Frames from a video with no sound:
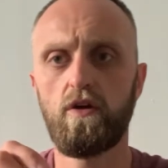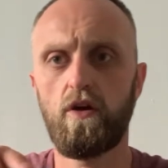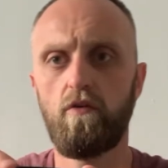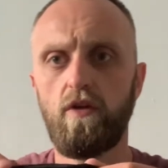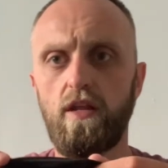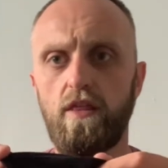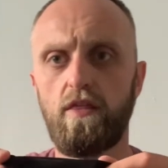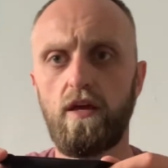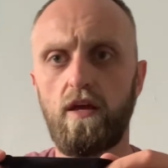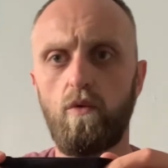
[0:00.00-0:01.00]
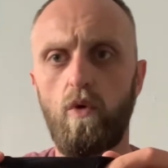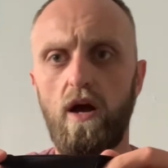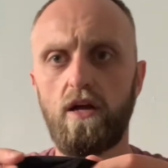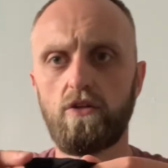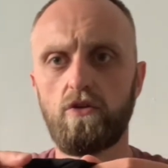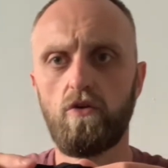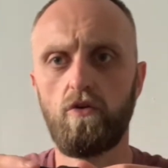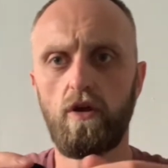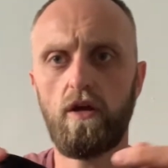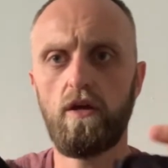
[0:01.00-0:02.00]
a really thick, wide
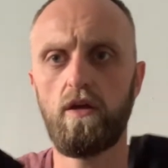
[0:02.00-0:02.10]
shoulder.